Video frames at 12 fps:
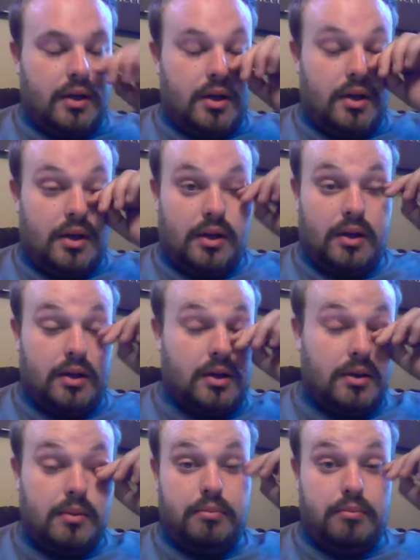Uh,
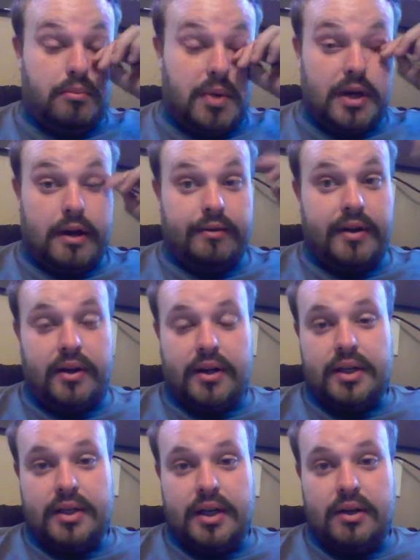but I finally
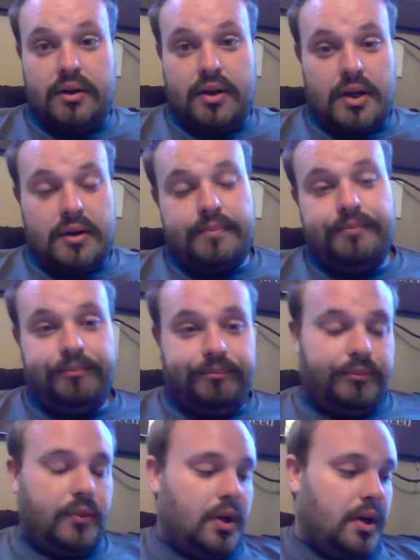got that on there.
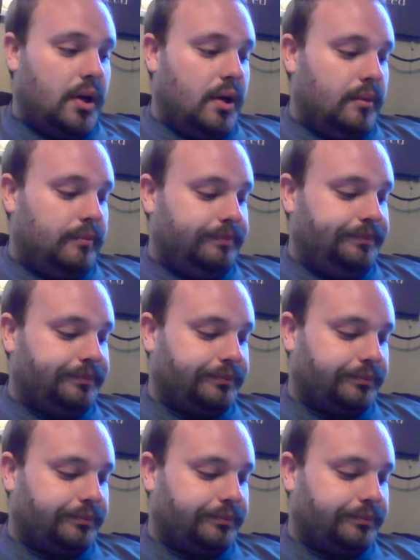Um,